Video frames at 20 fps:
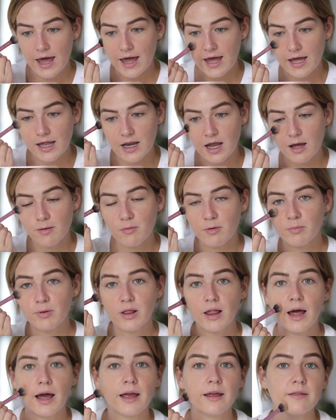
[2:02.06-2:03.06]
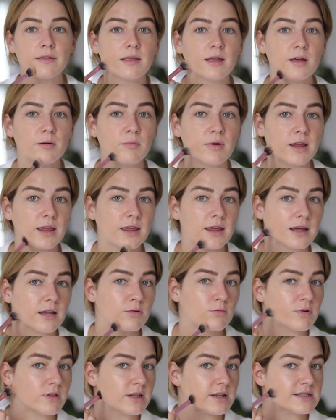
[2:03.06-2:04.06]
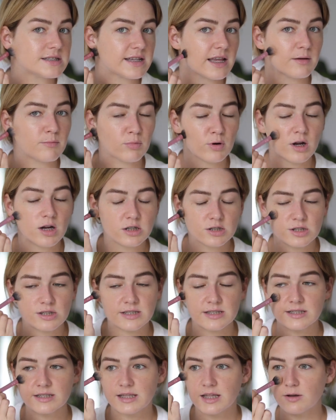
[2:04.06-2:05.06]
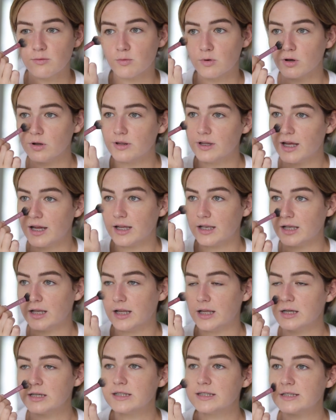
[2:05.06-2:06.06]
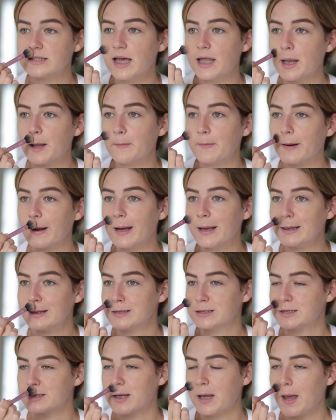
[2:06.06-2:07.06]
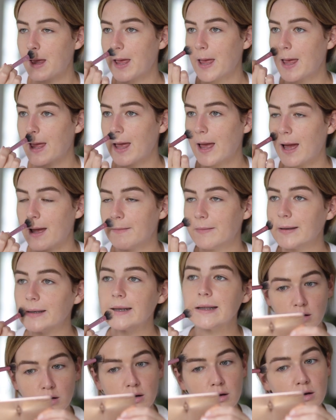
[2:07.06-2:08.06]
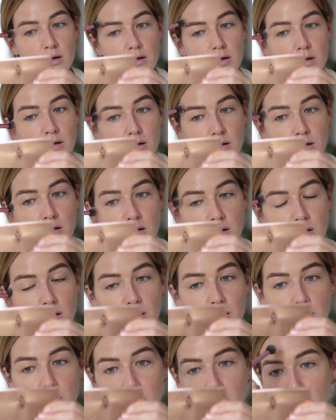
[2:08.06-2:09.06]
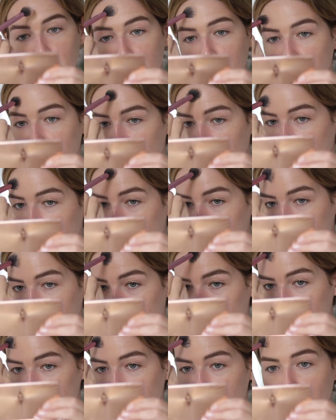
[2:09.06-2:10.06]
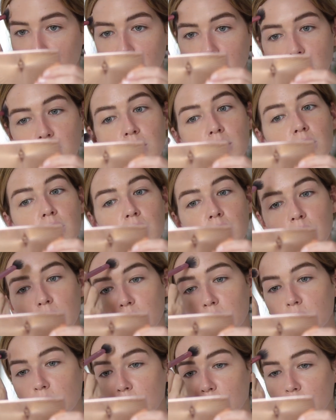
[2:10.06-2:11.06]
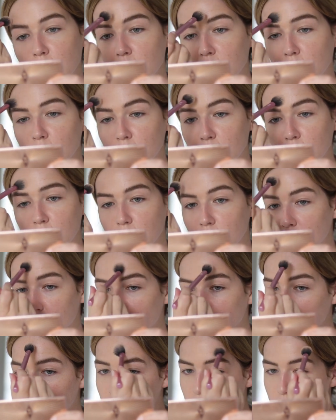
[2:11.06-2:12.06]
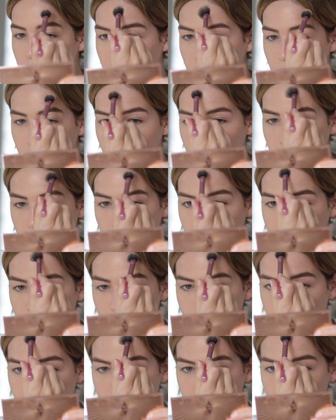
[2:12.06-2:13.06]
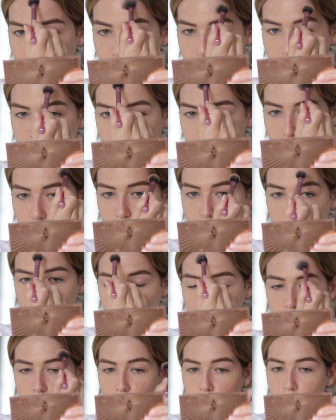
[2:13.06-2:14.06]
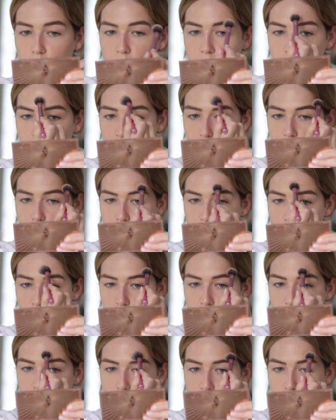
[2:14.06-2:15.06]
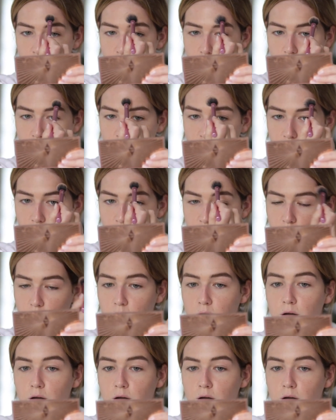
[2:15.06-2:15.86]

and I'm applying them again with the same brush. This is the Real Techniques setting brush. I've been loving this for my foundation recently, but um, just something about this is immediately